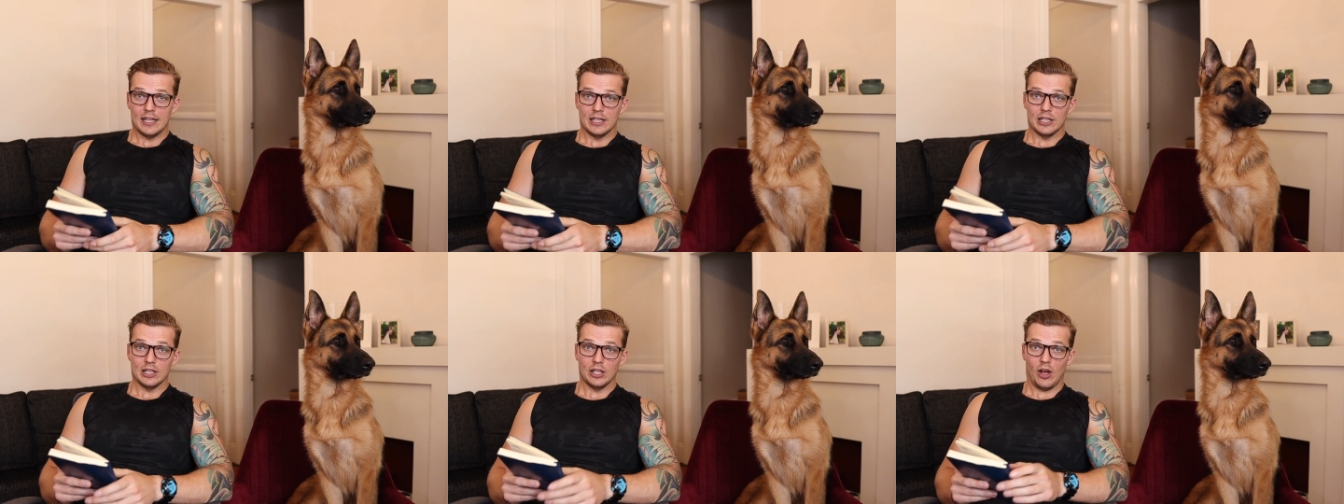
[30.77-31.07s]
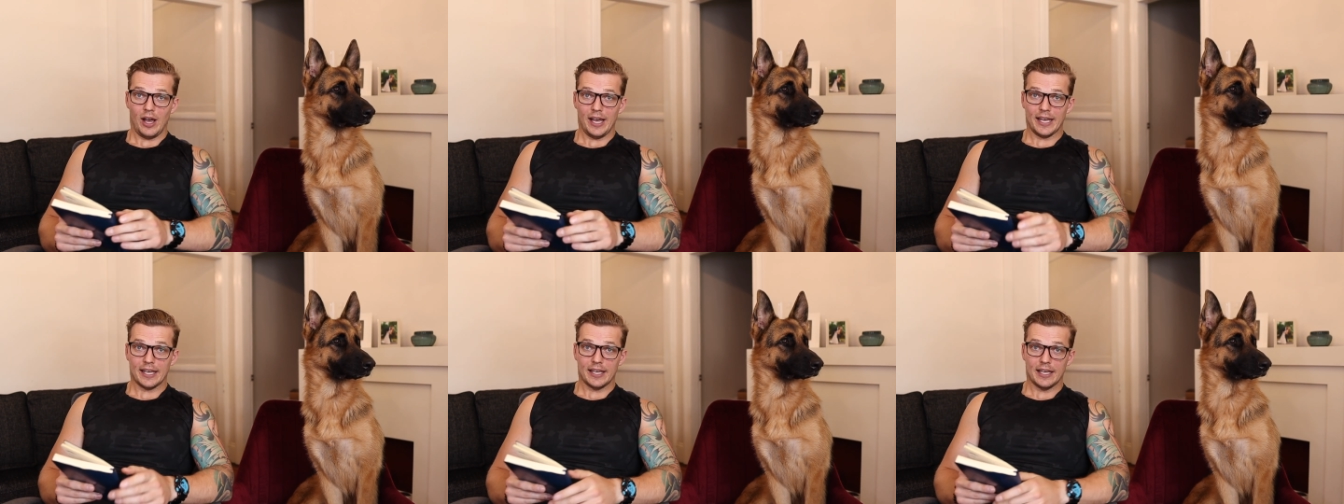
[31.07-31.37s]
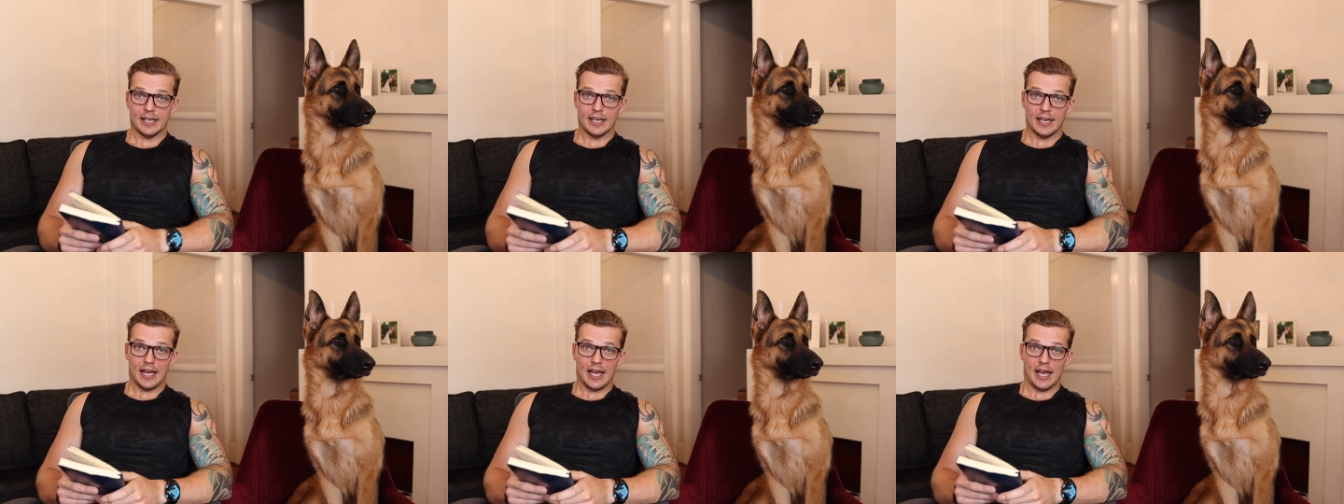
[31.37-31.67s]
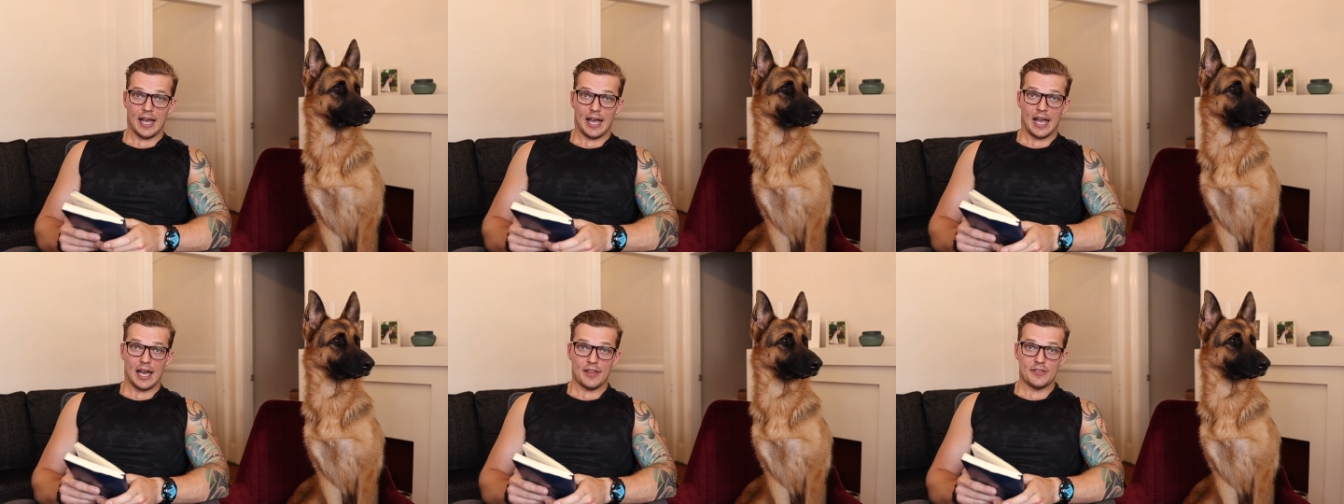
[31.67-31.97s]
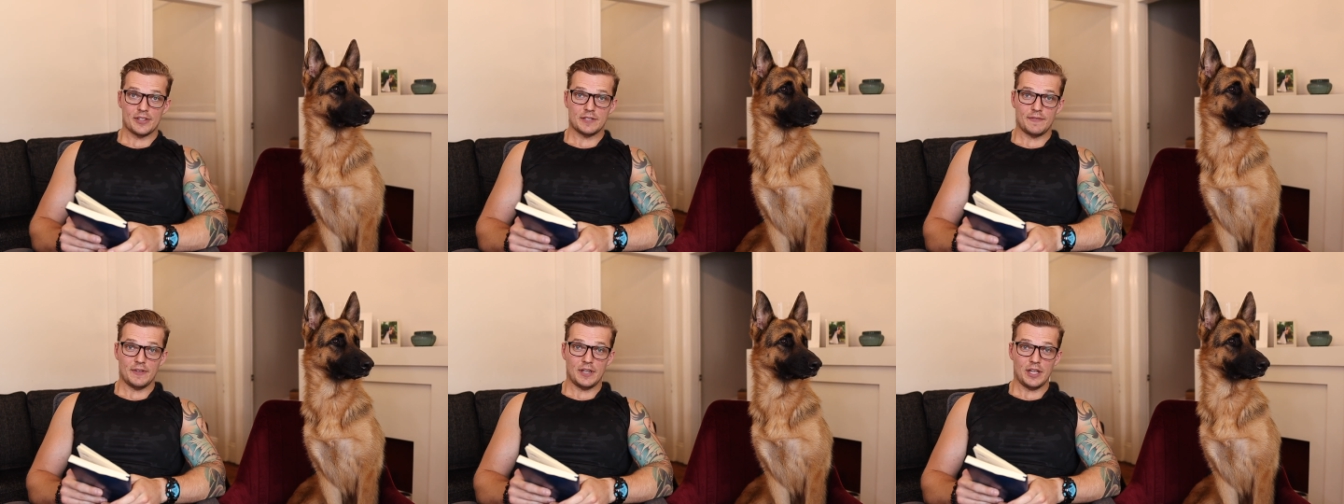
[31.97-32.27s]
like
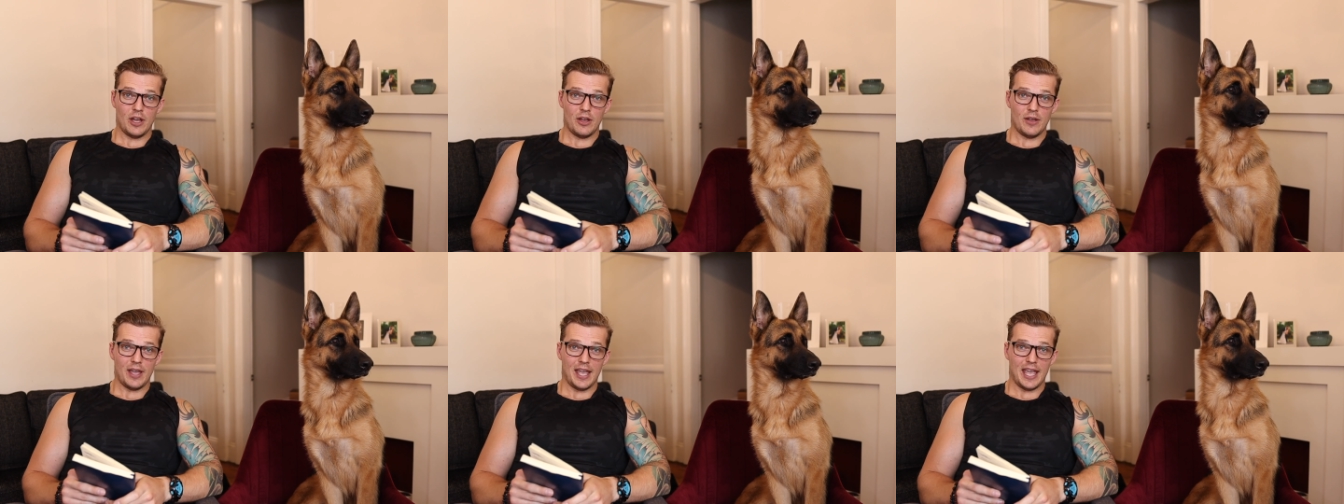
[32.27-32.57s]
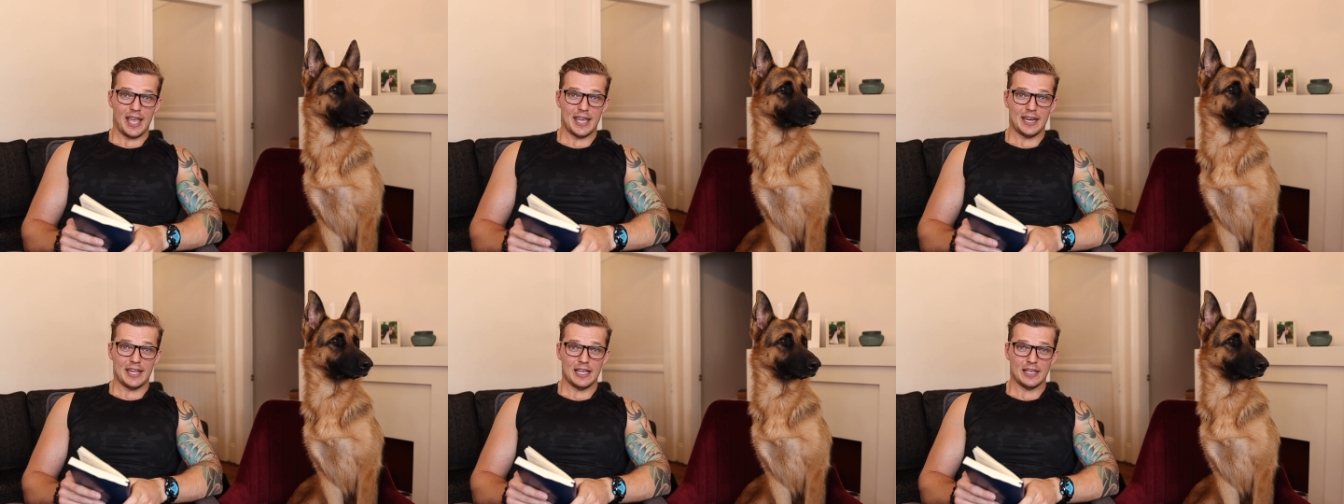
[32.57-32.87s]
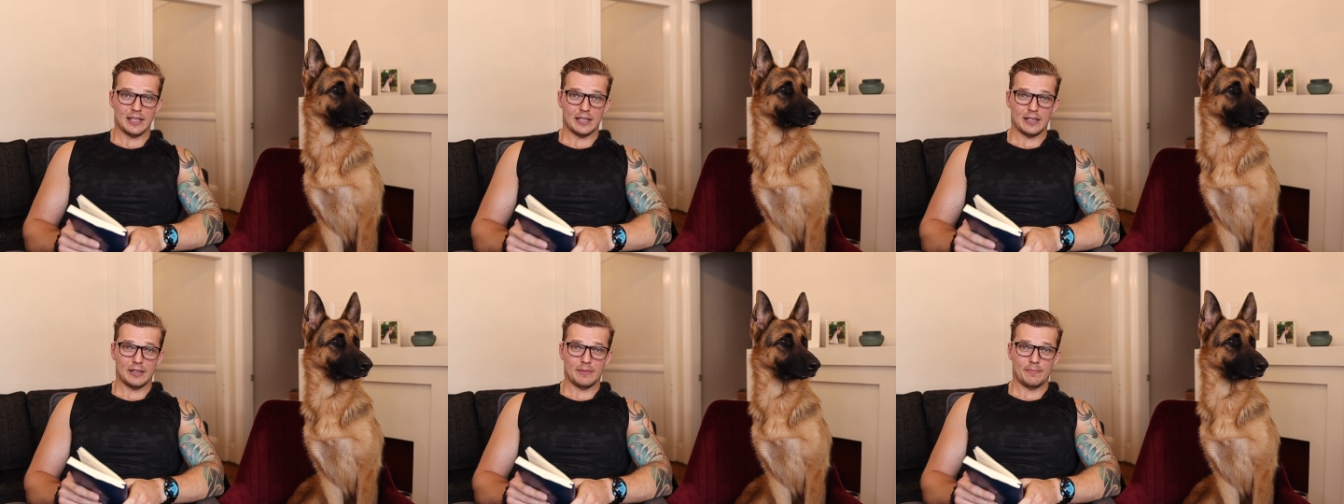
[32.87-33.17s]
this video and hit